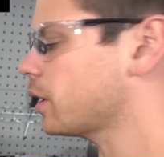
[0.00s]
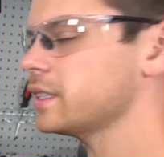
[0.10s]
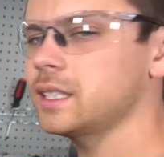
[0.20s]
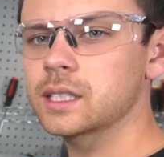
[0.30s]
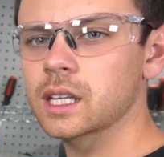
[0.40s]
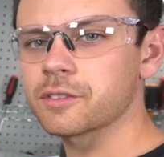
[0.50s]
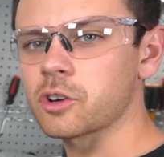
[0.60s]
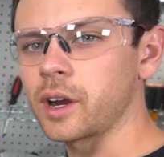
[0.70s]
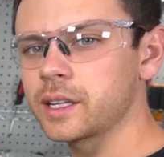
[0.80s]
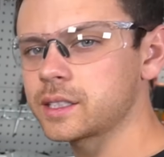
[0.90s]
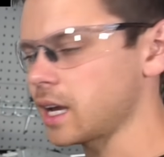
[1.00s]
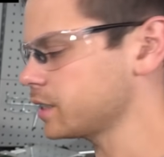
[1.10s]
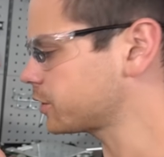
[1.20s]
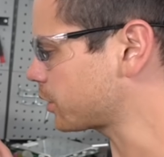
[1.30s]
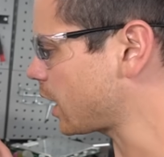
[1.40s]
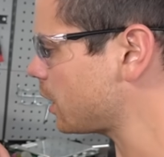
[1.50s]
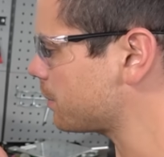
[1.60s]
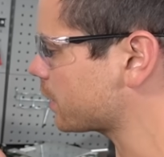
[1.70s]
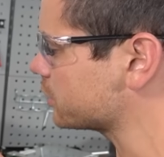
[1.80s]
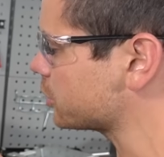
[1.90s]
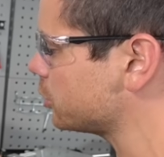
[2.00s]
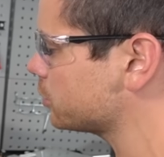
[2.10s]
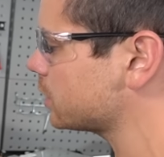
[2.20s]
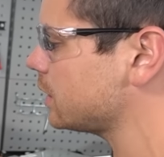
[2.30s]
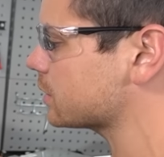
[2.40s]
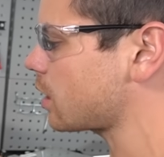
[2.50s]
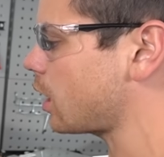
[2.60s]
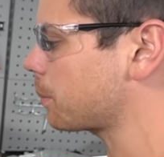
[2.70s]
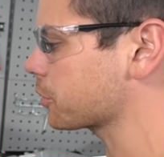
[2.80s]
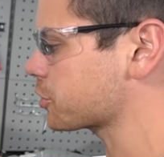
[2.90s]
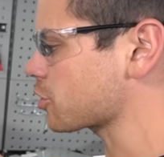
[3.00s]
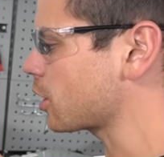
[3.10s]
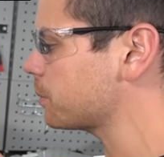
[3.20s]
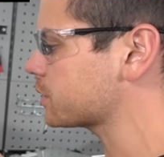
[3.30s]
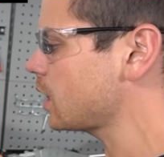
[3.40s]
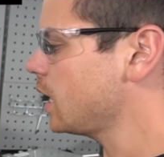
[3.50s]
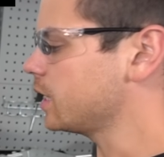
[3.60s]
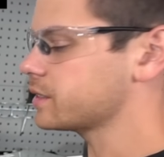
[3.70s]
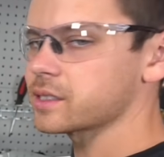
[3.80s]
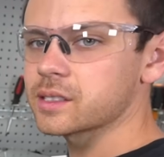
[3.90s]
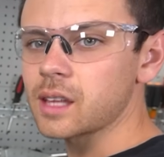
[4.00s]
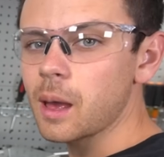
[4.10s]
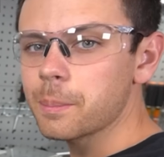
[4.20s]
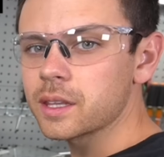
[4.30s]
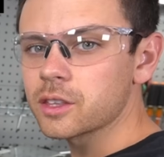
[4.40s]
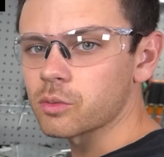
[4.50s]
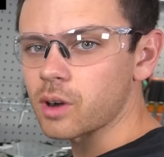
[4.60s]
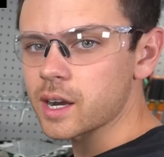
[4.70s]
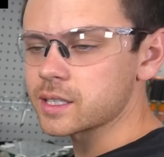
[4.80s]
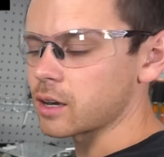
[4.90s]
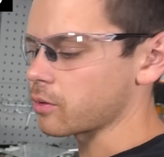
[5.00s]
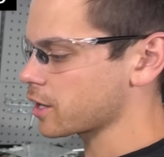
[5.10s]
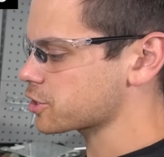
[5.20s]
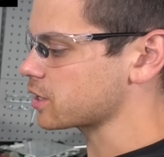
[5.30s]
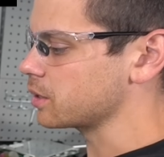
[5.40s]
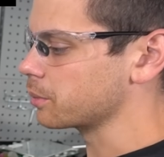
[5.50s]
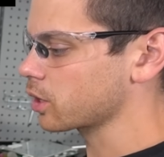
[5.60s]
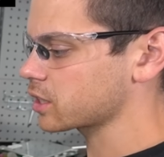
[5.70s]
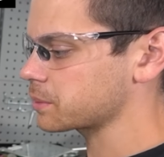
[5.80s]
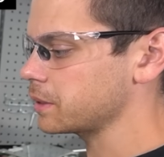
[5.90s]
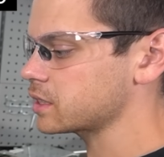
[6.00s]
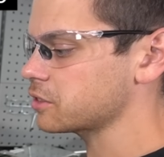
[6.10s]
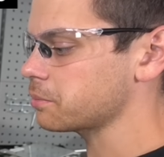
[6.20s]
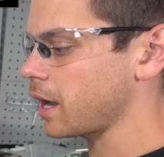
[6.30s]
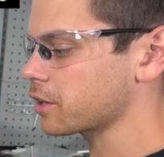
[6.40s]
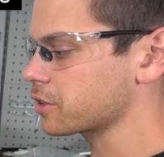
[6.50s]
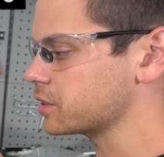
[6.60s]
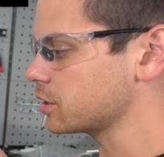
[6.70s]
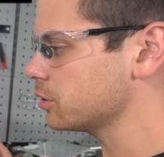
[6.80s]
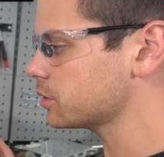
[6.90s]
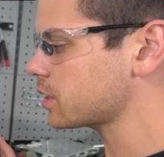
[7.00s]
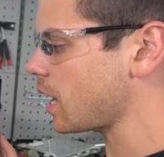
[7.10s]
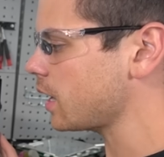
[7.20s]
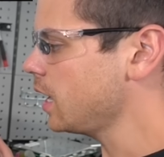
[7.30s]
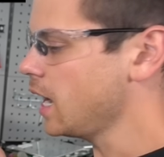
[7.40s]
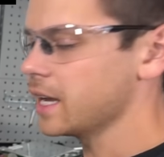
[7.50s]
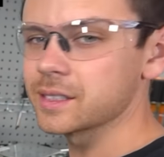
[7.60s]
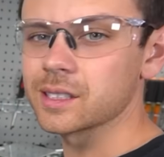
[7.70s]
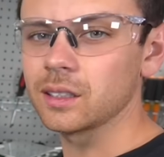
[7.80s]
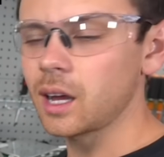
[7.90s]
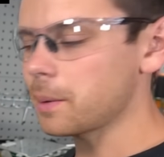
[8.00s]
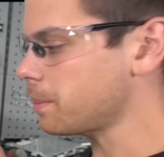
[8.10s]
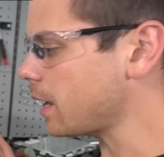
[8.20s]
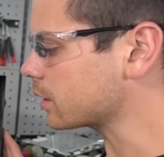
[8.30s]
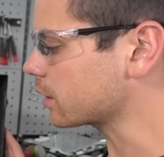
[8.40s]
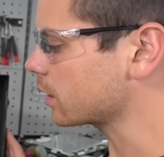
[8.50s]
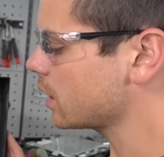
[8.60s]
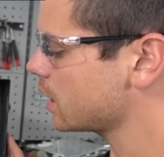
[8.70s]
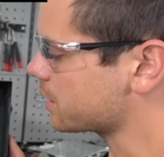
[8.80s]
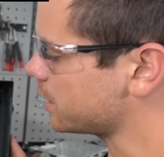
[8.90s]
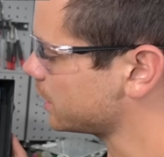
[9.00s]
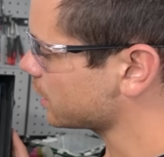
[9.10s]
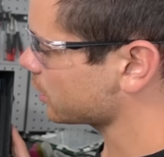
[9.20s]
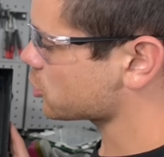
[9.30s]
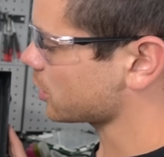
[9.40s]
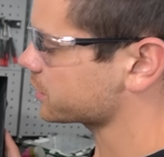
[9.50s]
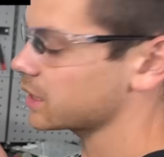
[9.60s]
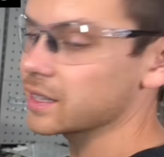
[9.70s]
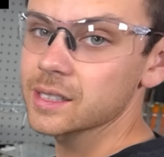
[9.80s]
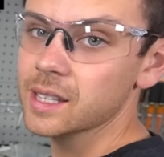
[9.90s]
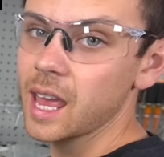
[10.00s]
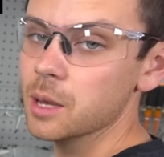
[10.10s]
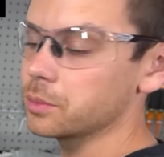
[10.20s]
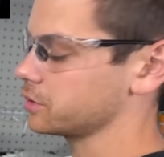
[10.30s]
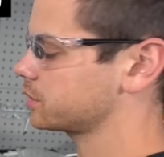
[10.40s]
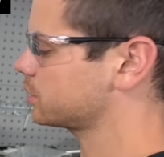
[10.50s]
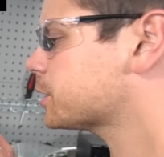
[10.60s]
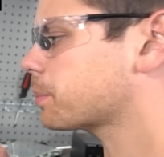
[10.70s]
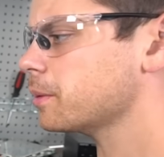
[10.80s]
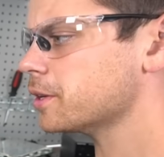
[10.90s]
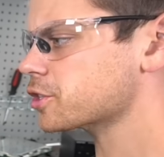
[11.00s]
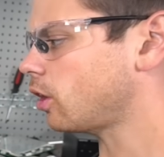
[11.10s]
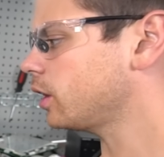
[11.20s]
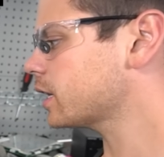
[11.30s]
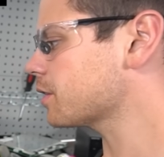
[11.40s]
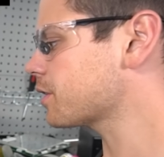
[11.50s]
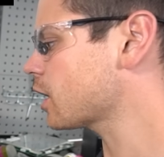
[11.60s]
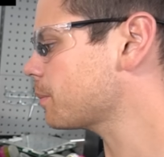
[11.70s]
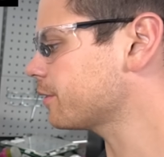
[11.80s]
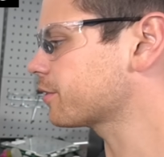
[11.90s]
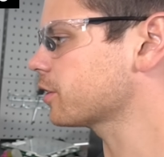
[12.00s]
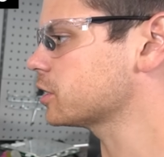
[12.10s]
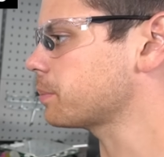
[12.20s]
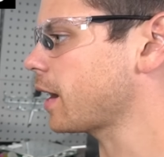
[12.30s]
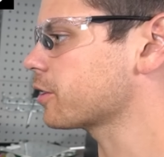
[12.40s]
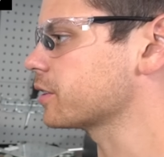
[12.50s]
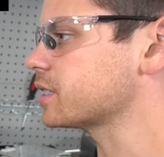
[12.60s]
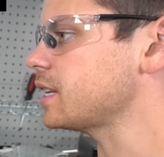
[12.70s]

I need to give credit to SOK because using these copper strips is a step in the right direction. The more expensive batteries use that, and it's a lot better than trusting these cables. It's pretty much all I can think about for these batteries.